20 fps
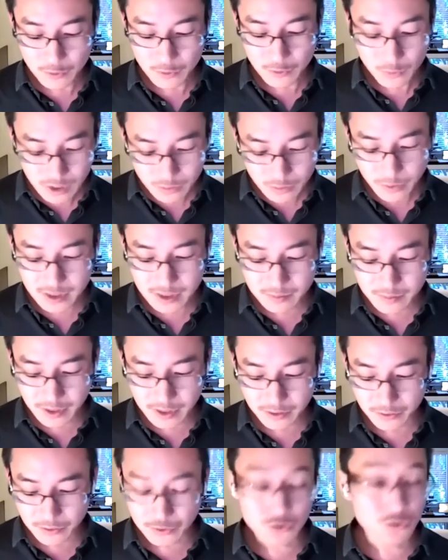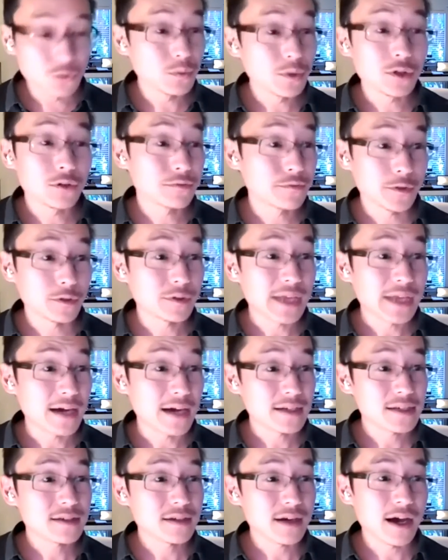if you work with me, you will feel
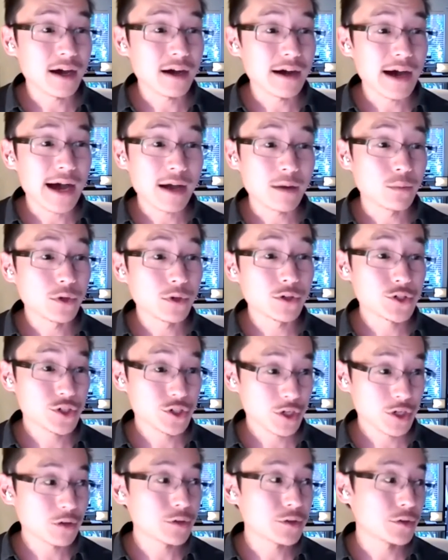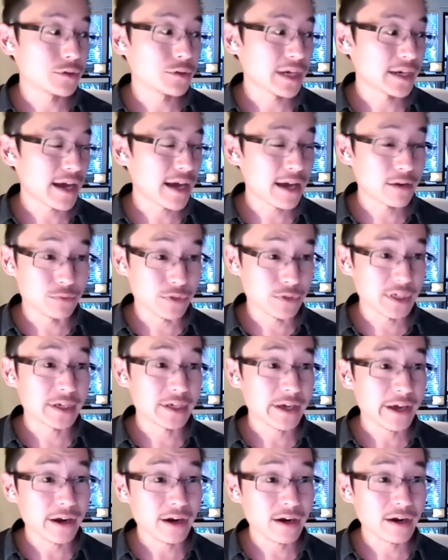that. I will show you that I
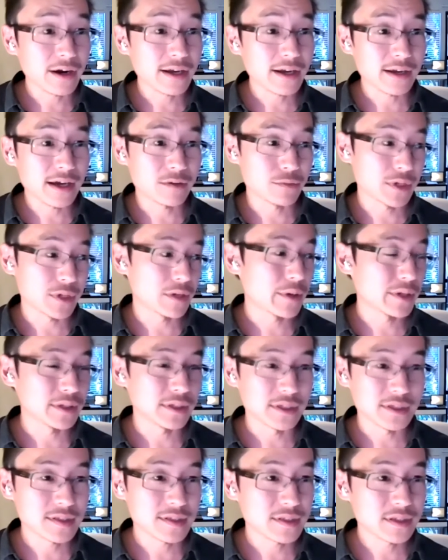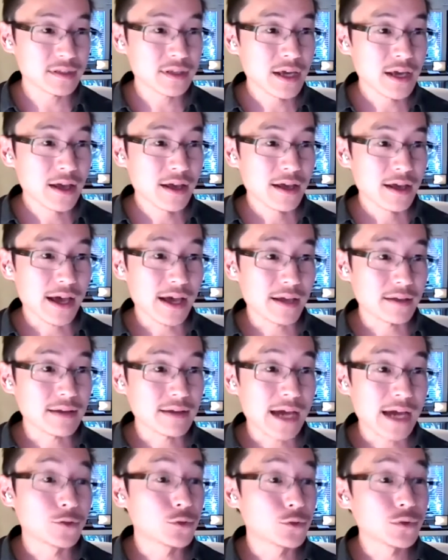really care and I really want to listen.
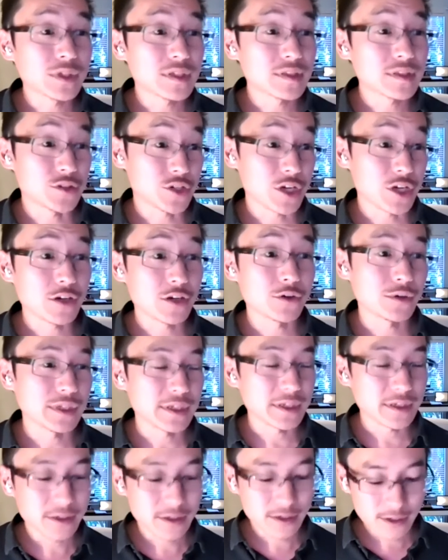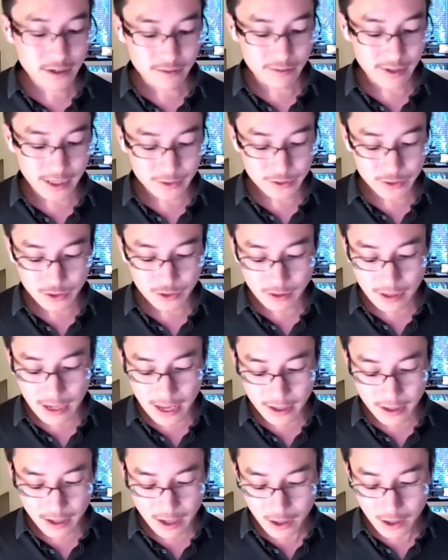And I do this genuinely, right? So
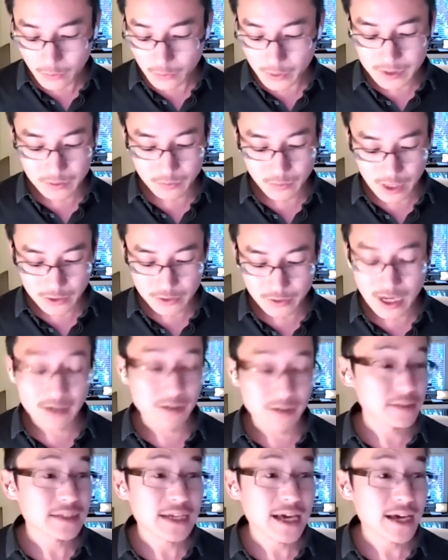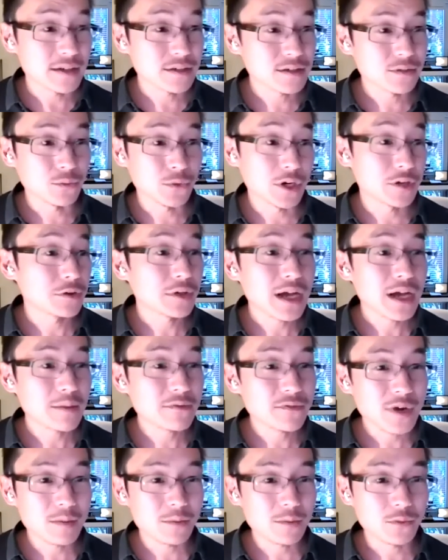I always want to understand where you
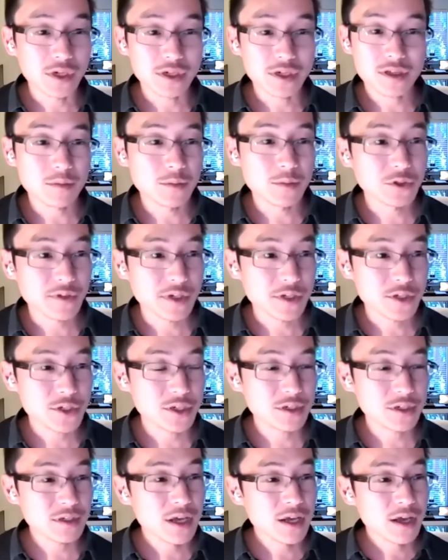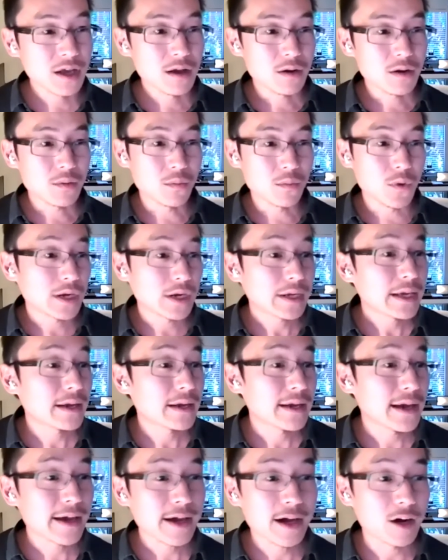come from, what is your motivation, what
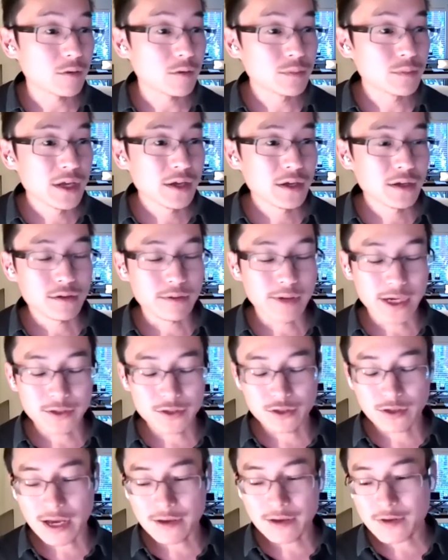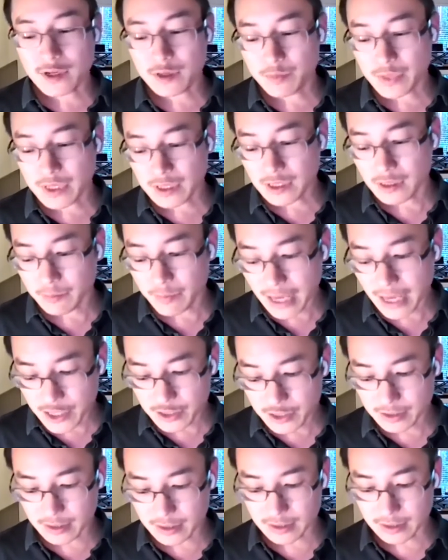can I help? Right. So I think being
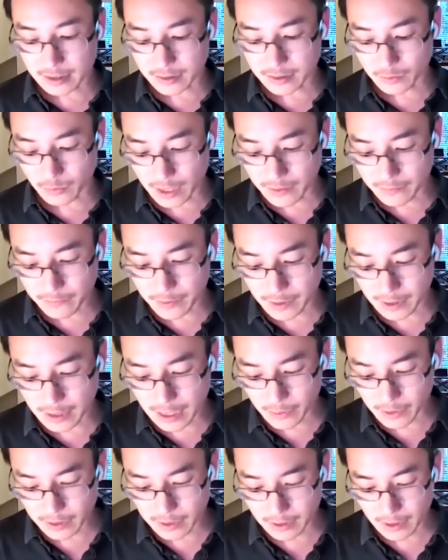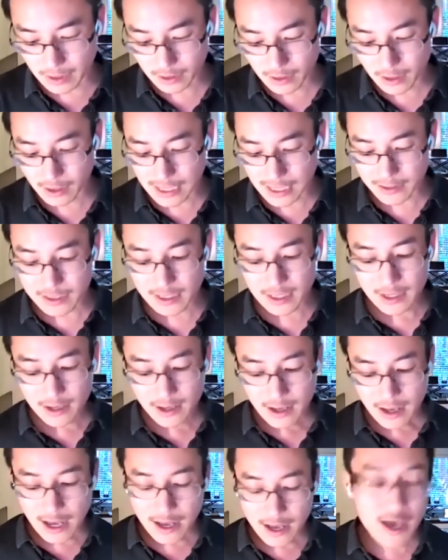compassionate is one thing I want to call out.
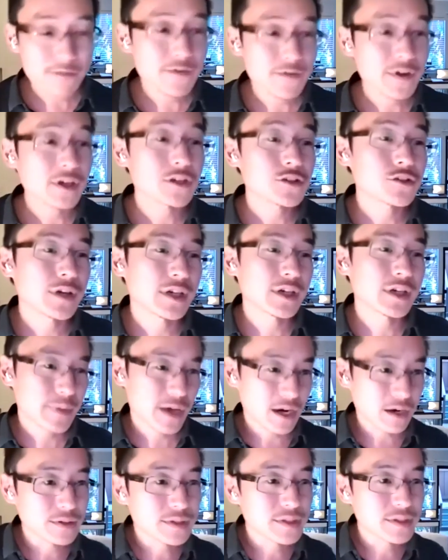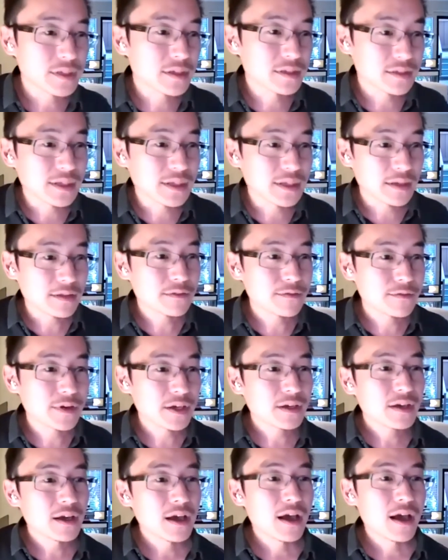I think transparency is another
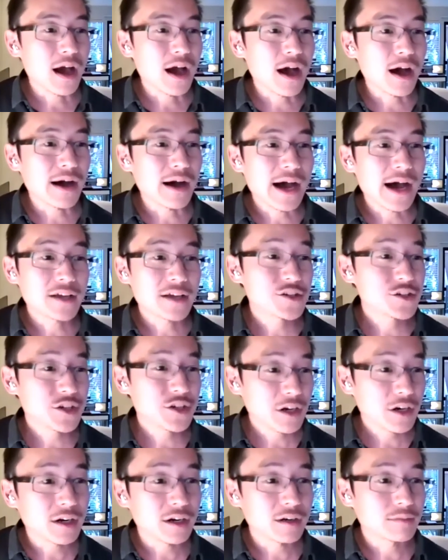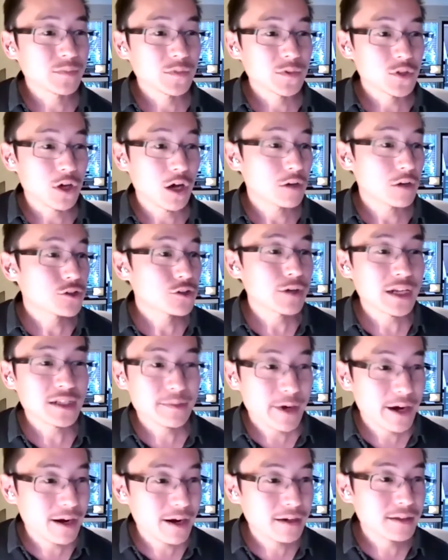thing. I share
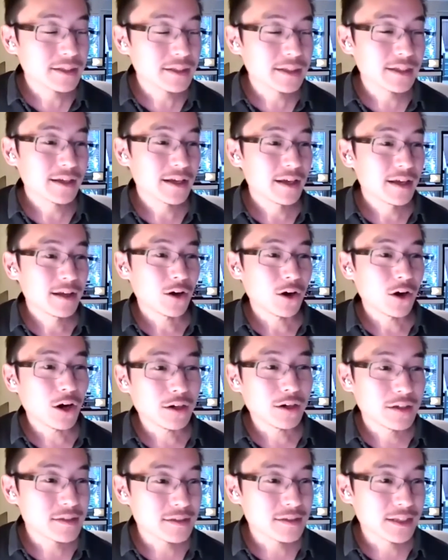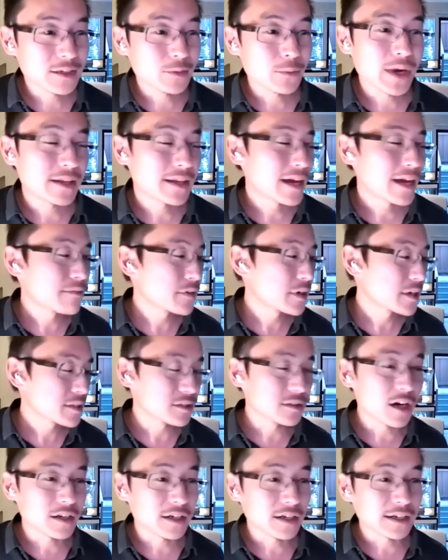transparently, honestly, whenever
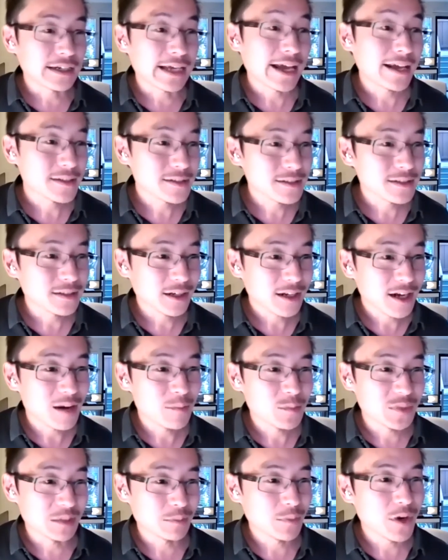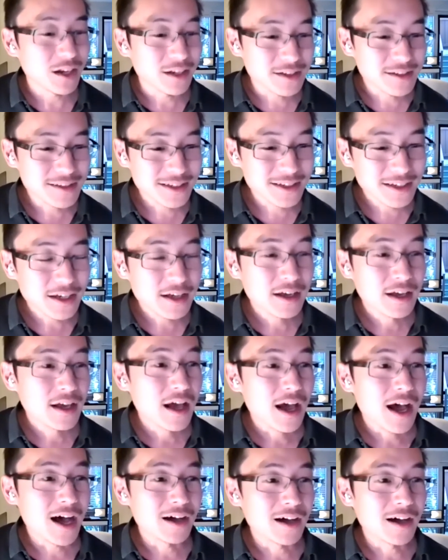it's not against the company policy,